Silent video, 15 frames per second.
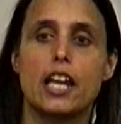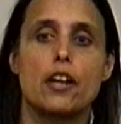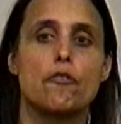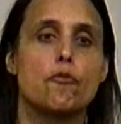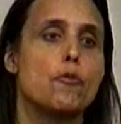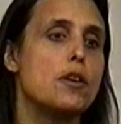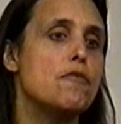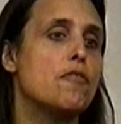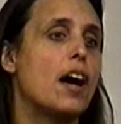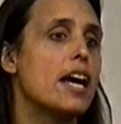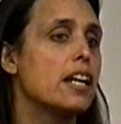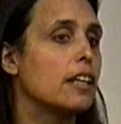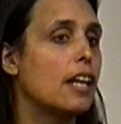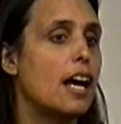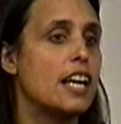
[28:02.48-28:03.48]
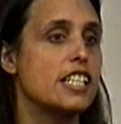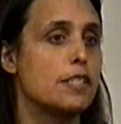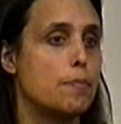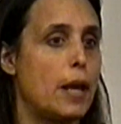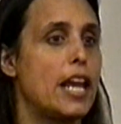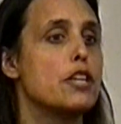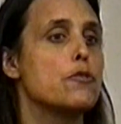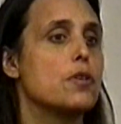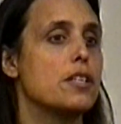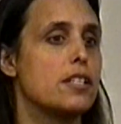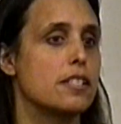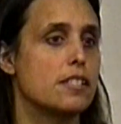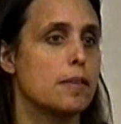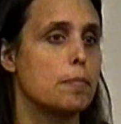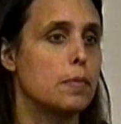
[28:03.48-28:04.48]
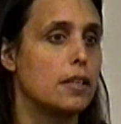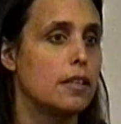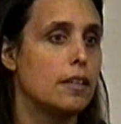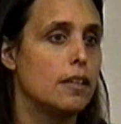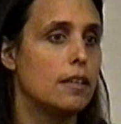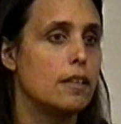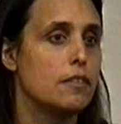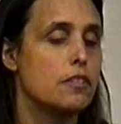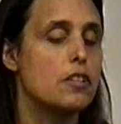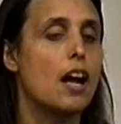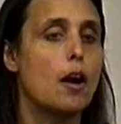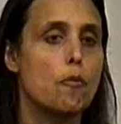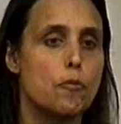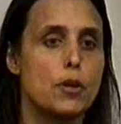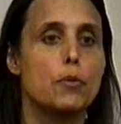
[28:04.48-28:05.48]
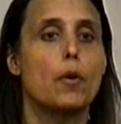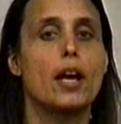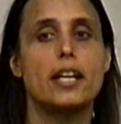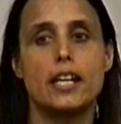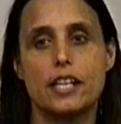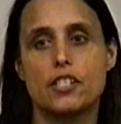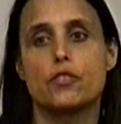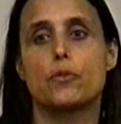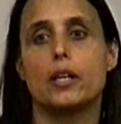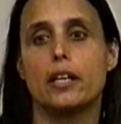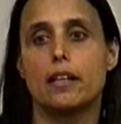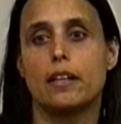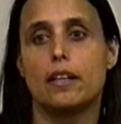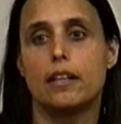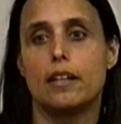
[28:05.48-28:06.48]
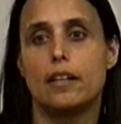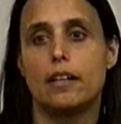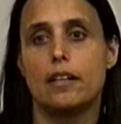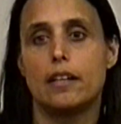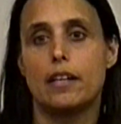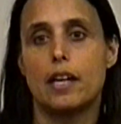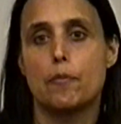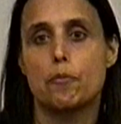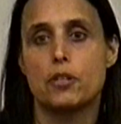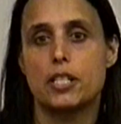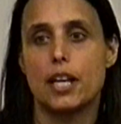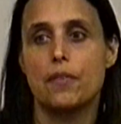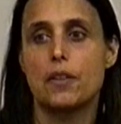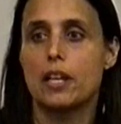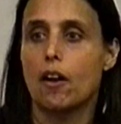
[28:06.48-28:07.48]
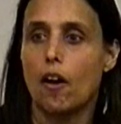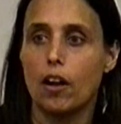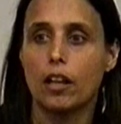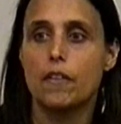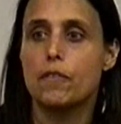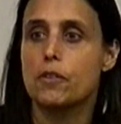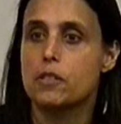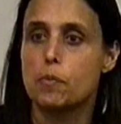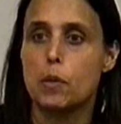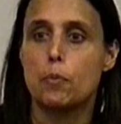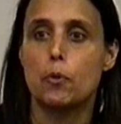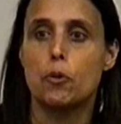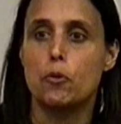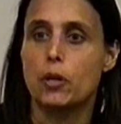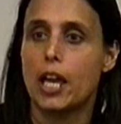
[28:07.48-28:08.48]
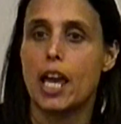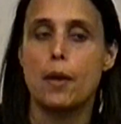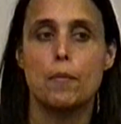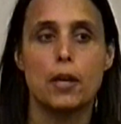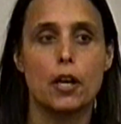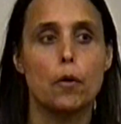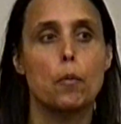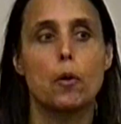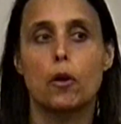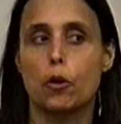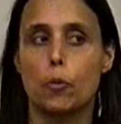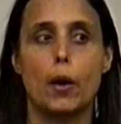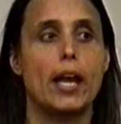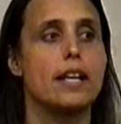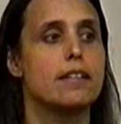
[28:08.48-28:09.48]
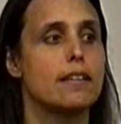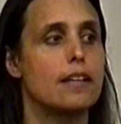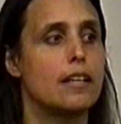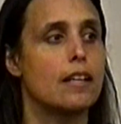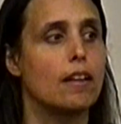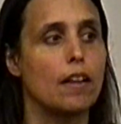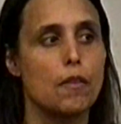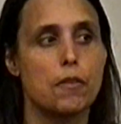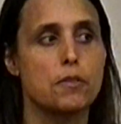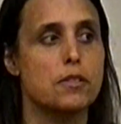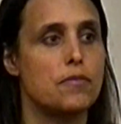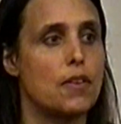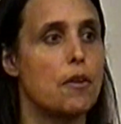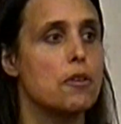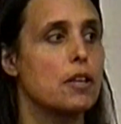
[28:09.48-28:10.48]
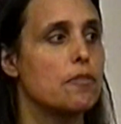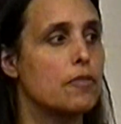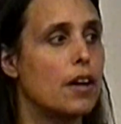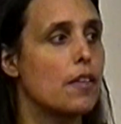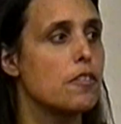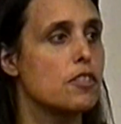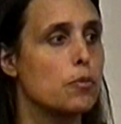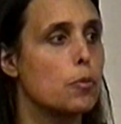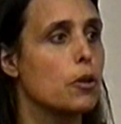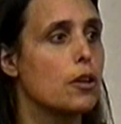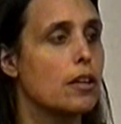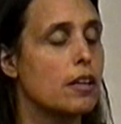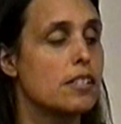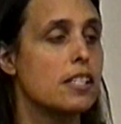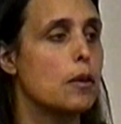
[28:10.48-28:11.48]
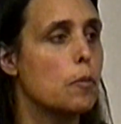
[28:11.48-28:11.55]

and kind of revitalized patriotism to not rewrite history and pretend that all of those people who came here were great and all of those founding fathers were,